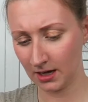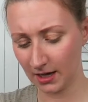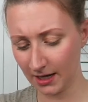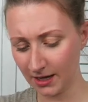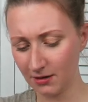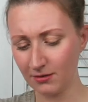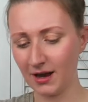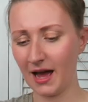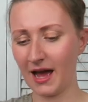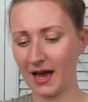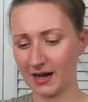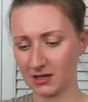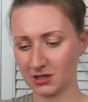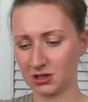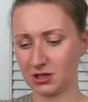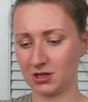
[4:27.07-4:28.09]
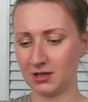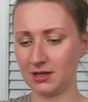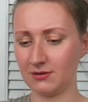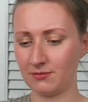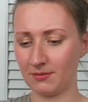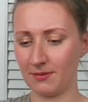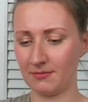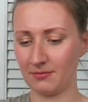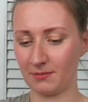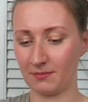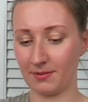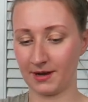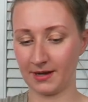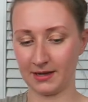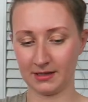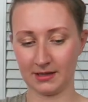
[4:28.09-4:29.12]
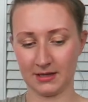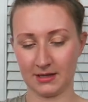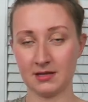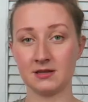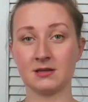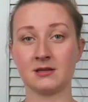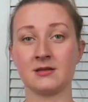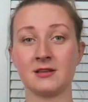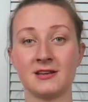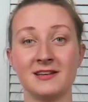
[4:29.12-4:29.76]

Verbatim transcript: I don't actually remember buying these.